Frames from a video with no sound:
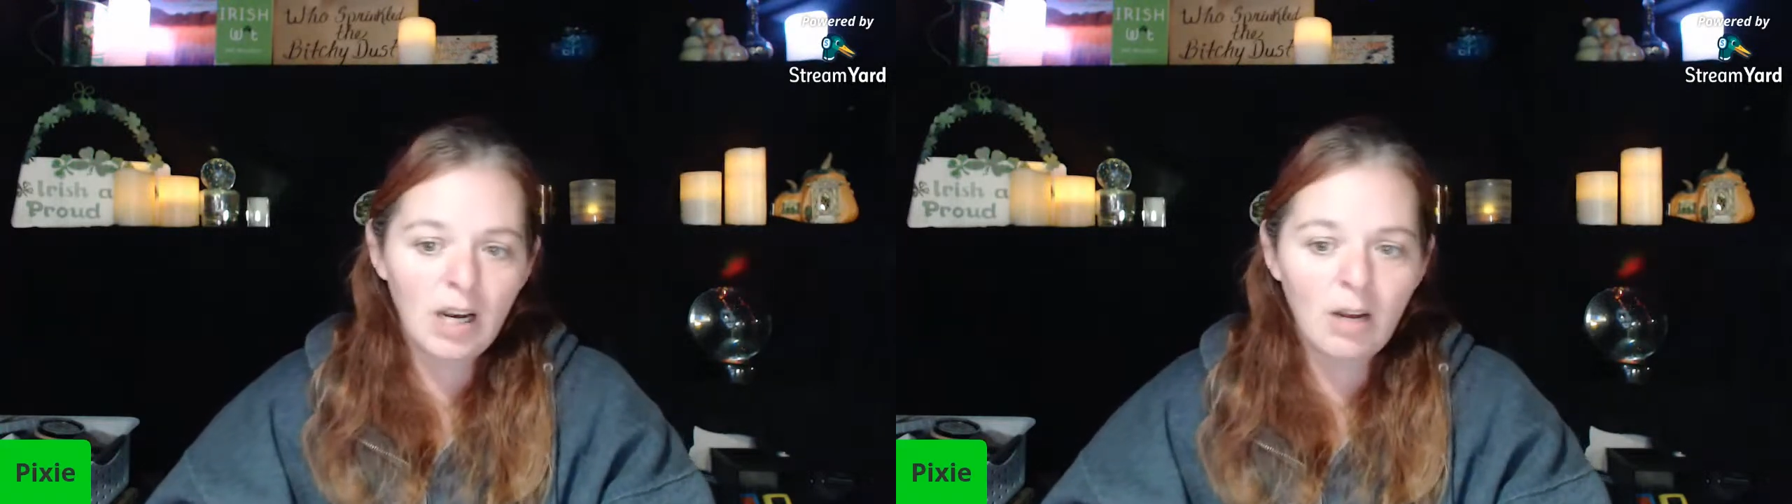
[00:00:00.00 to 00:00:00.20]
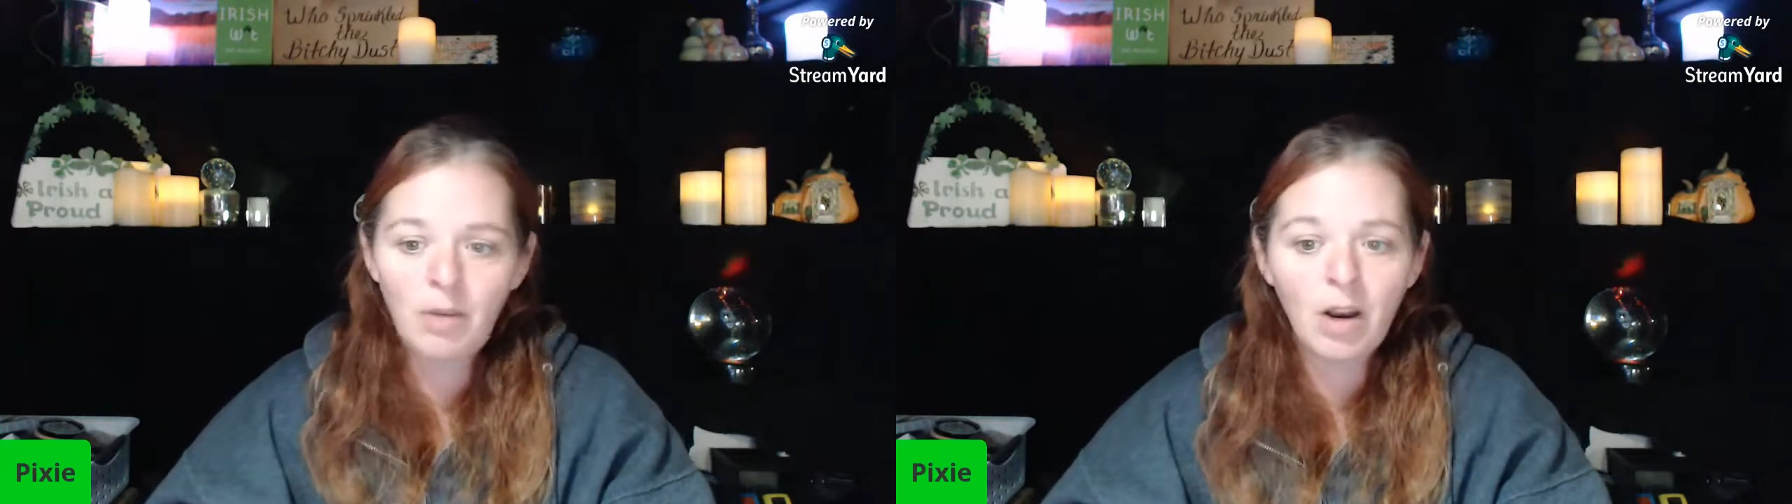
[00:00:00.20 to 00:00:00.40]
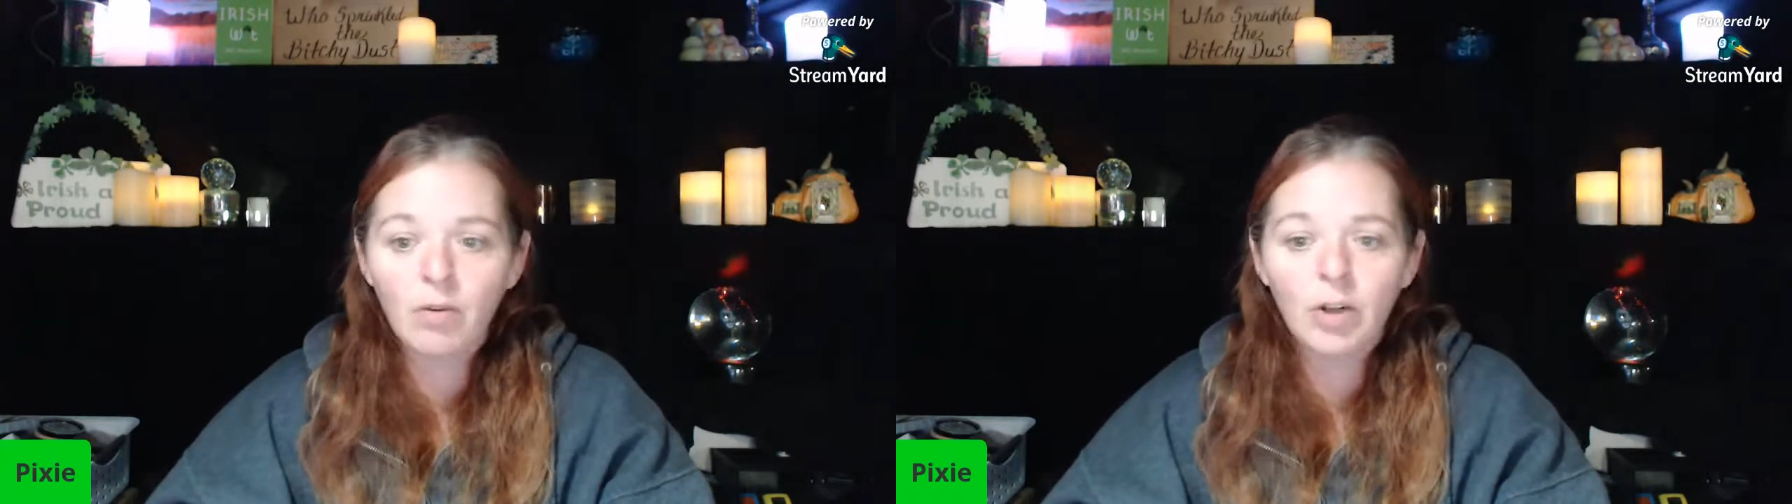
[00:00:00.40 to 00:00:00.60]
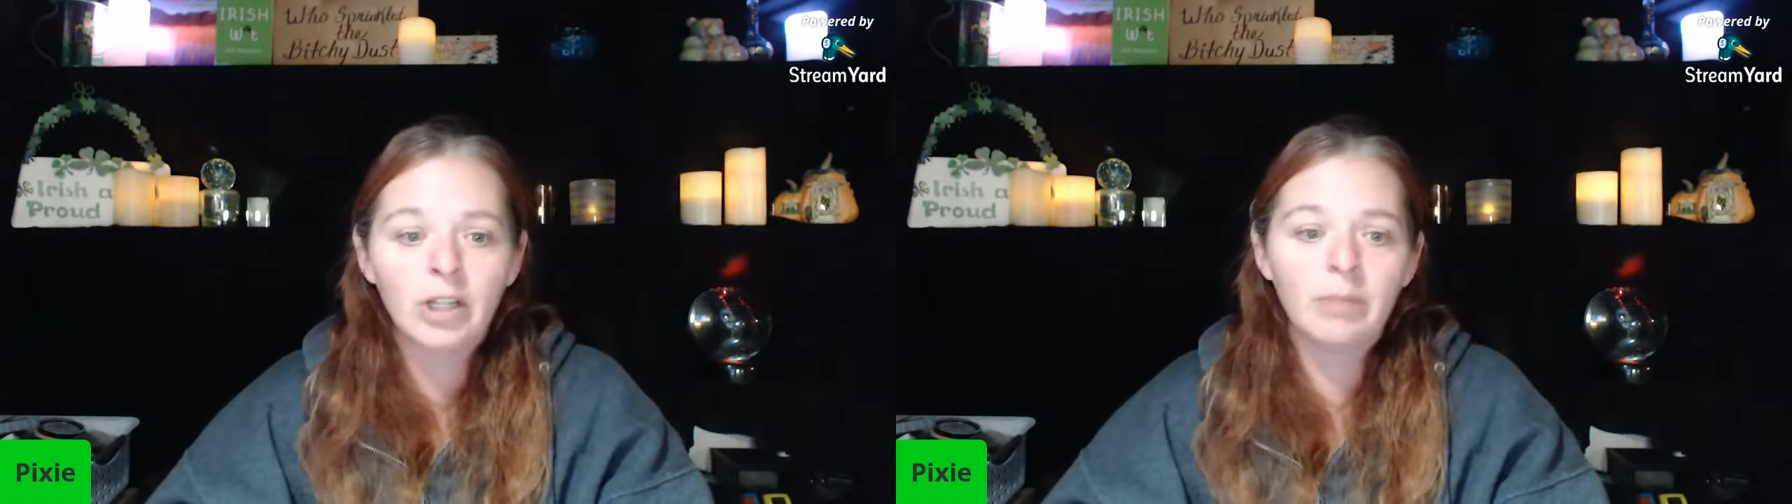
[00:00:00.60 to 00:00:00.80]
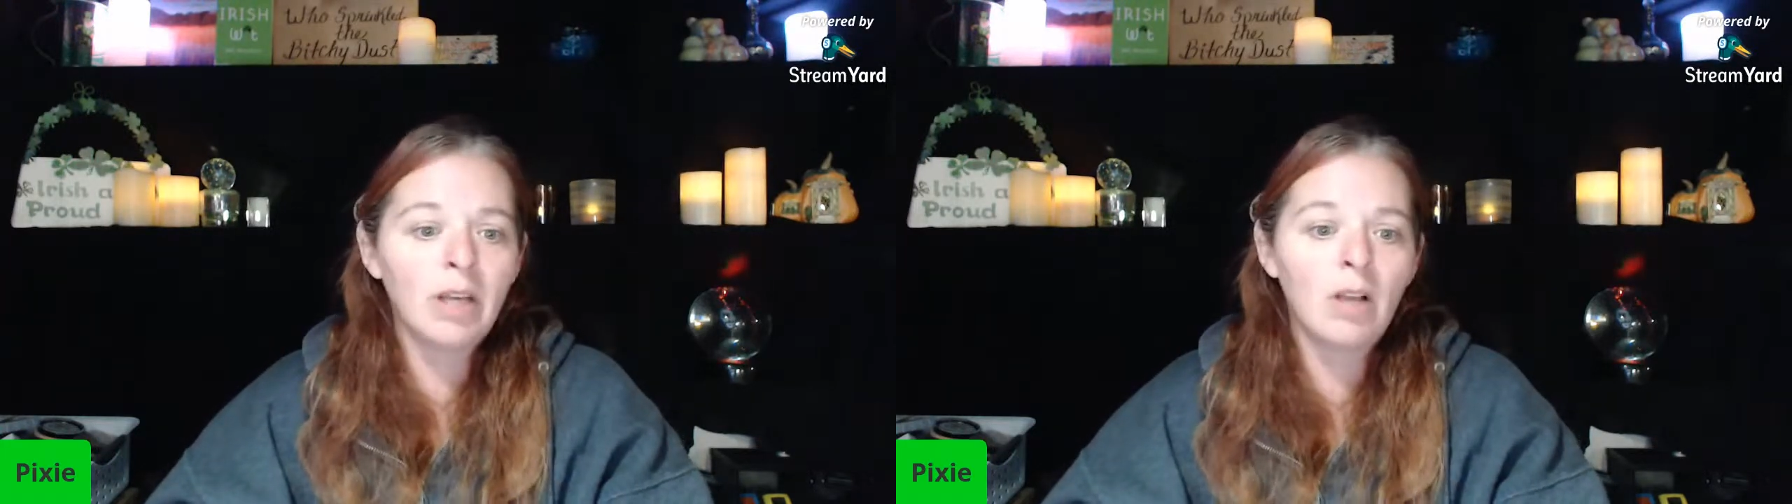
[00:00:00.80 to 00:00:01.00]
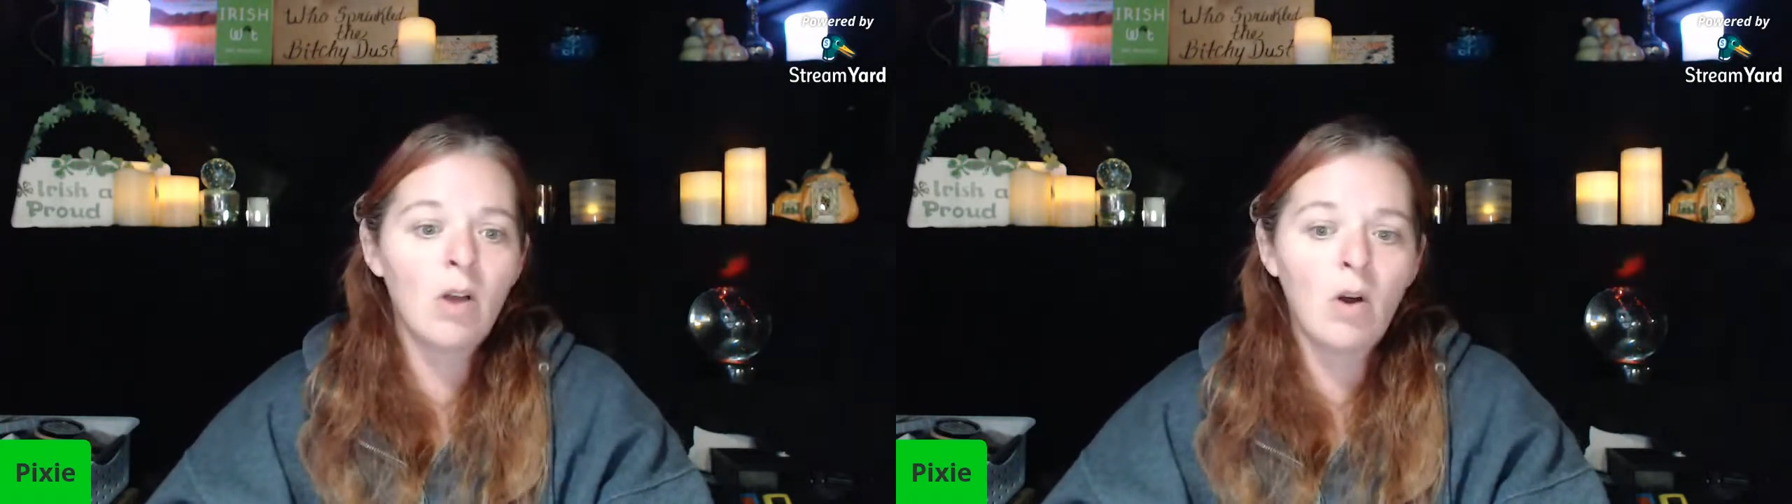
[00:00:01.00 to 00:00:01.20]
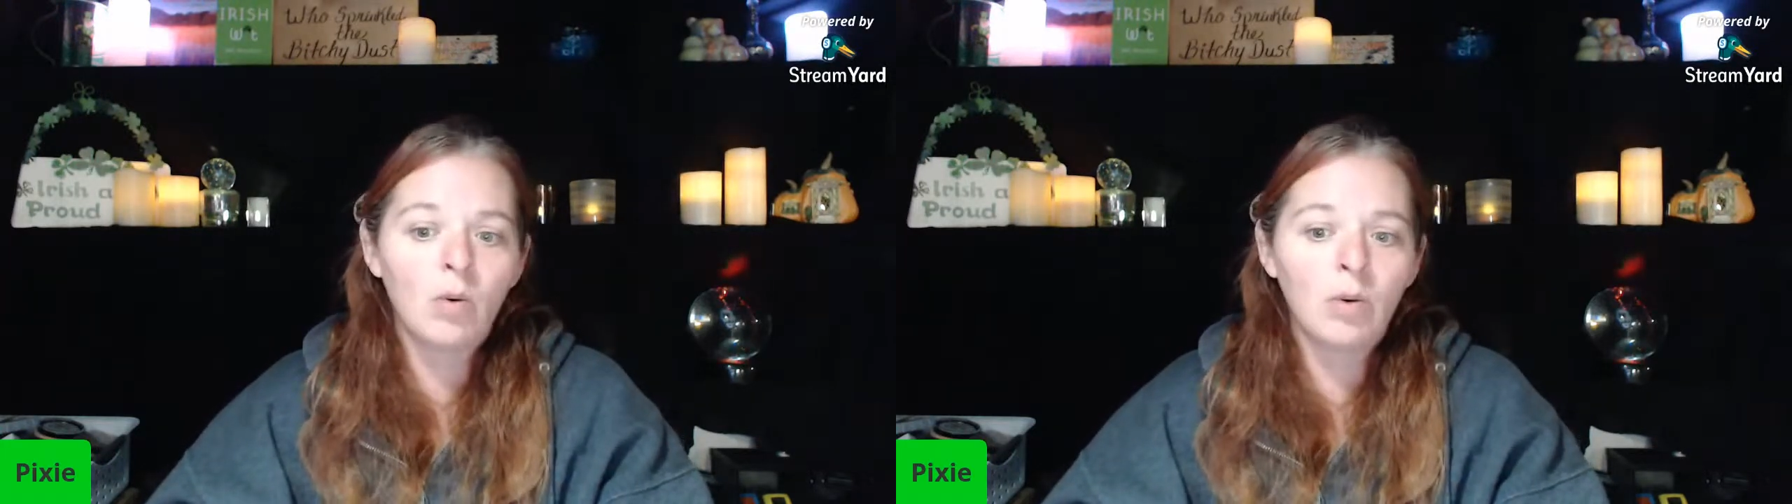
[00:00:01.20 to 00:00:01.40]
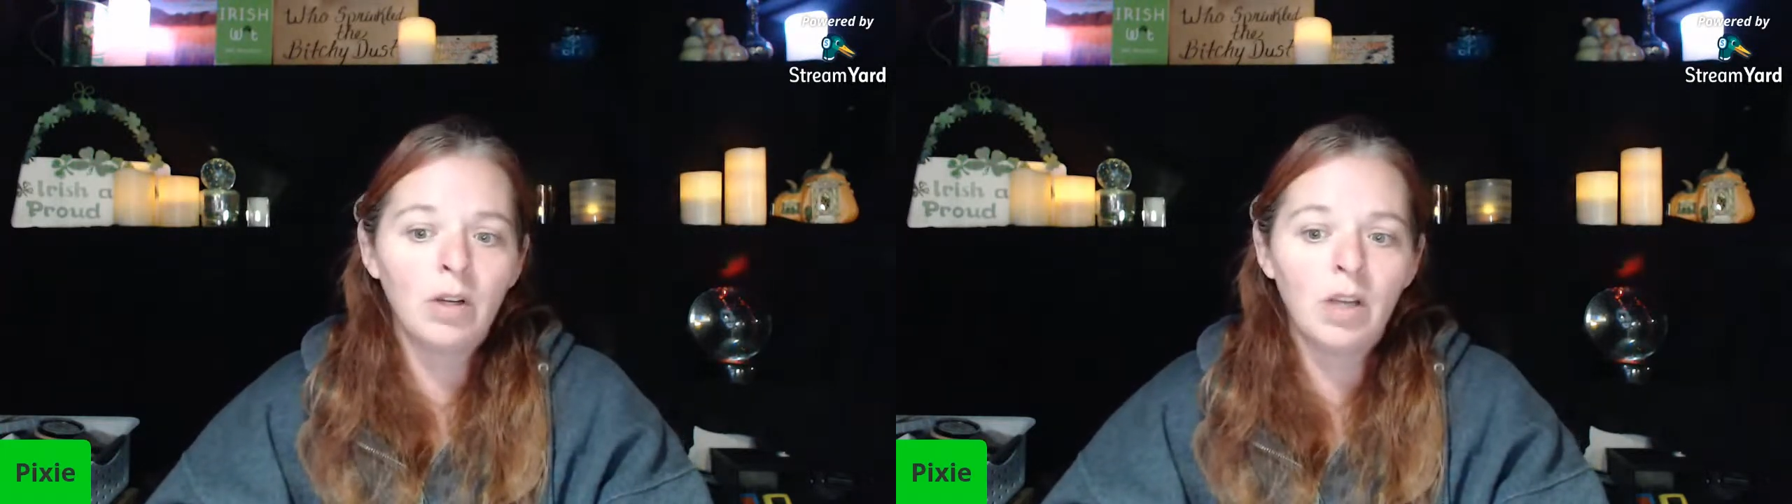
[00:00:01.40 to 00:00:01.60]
I'm never going to be alone